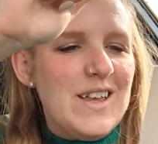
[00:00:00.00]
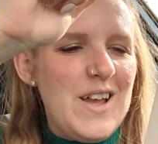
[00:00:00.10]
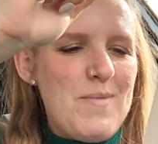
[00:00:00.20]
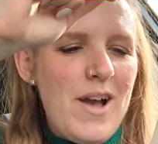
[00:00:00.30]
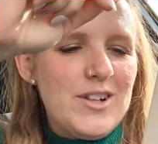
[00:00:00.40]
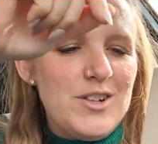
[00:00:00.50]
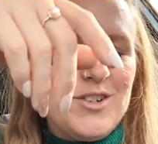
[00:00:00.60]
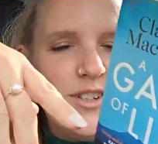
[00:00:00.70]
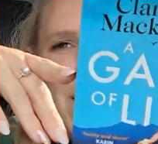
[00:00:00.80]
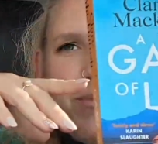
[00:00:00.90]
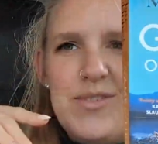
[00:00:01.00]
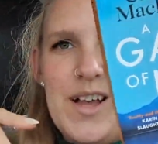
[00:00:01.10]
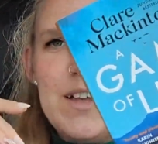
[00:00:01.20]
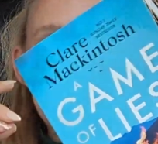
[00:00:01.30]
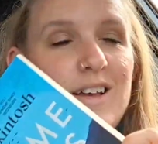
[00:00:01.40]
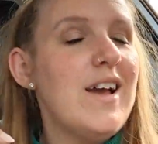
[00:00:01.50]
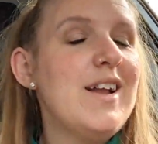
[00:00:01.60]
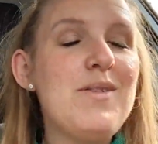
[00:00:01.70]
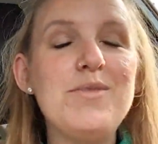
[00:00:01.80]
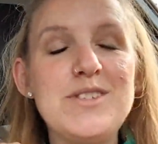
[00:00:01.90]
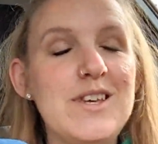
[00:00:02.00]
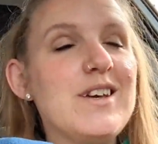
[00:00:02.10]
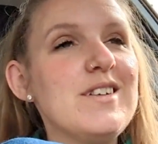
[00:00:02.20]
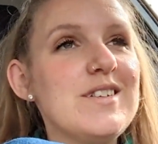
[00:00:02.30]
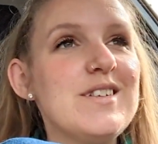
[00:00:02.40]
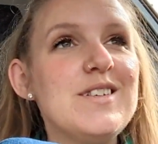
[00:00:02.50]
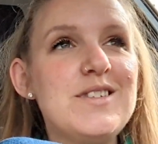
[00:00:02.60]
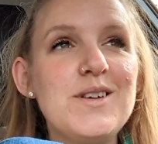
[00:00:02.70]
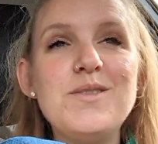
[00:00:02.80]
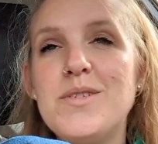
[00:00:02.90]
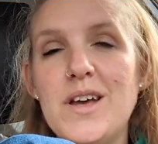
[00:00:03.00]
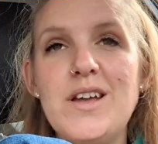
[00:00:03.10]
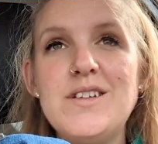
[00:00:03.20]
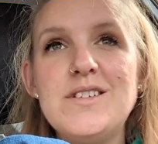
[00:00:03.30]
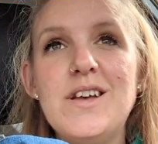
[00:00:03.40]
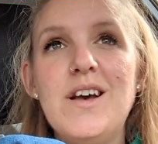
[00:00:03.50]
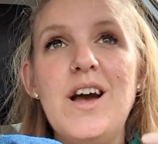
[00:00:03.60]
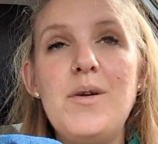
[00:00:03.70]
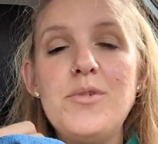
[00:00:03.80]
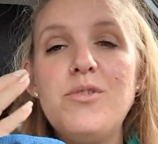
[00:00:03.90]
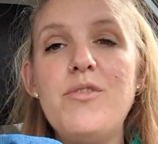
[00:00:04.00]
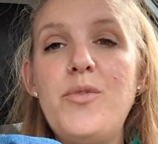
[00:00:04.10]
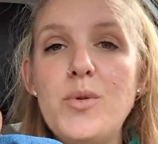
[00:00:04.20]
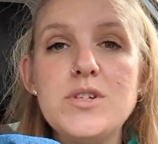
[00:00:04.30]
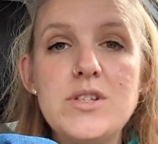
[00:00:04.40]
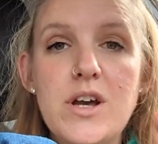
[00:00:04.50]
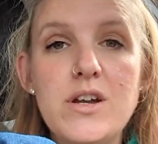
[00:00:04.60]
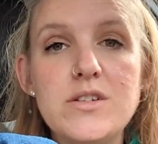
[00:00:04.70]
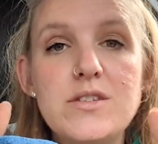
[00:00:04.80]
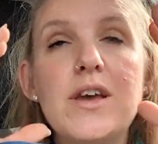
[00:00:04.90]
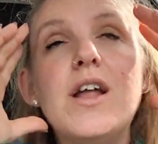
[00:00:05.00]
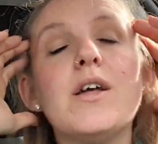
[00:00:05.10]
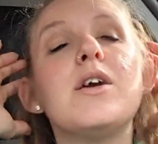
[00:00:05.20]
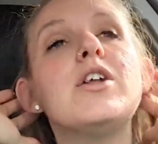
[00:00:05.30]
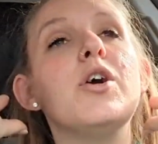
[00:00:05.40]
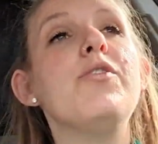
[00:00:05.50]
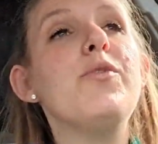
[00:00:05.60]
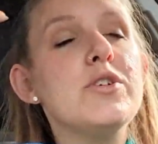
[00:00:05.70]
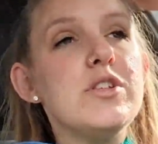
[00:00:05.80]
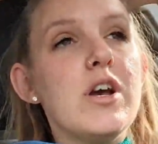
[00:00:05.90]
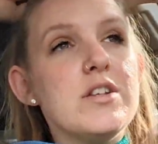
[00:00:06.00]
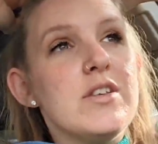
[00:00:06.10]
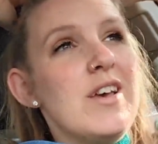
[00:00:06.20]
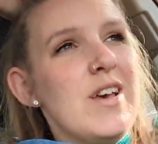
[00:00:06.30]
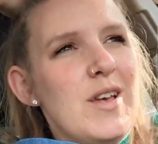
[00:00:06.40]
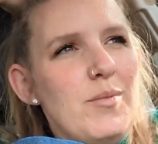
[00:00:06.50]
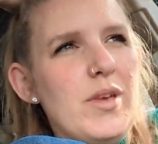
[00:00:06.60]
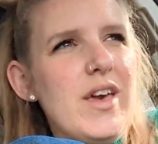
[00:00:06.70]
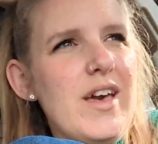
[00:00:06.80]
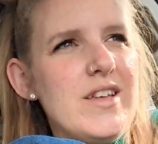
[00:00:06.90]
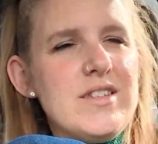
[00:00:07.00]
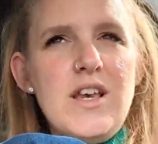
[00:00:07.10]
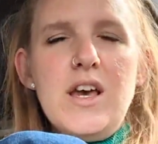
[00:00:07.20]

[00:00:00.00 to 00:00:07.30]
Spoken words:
Claire Mackintosh's Game of Lies, and it was good. So good. I'm going to go with 4 stars. I'm going to go with 4 stars because